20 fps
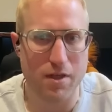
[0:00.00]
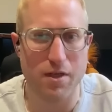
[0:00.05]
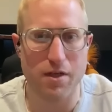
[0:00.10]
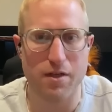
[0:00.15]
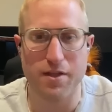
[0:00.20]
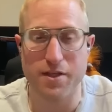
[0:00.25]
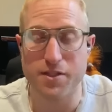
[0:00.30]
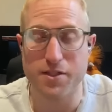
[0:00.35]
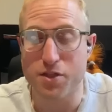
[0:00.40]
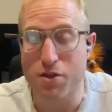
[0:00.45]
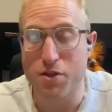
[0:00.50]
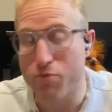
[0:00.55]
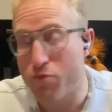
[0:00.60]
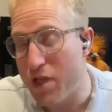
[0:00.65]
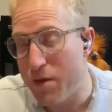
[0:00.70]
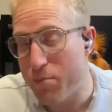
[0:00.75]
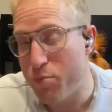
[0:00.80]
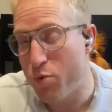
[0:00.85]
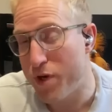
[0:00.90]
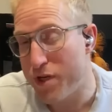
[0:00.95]
There's
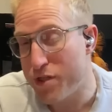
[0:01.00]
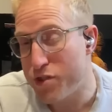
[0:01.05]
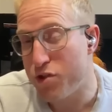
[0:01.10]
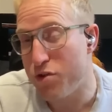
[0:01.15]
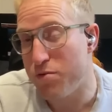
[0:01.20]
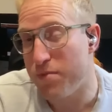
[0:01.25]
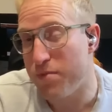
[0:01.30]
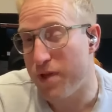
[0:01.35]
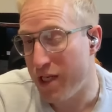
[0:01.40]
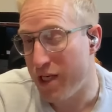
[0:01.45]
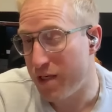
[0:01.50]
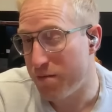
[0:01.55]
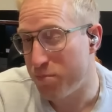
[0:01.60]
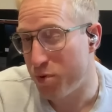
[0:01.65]
3.2 million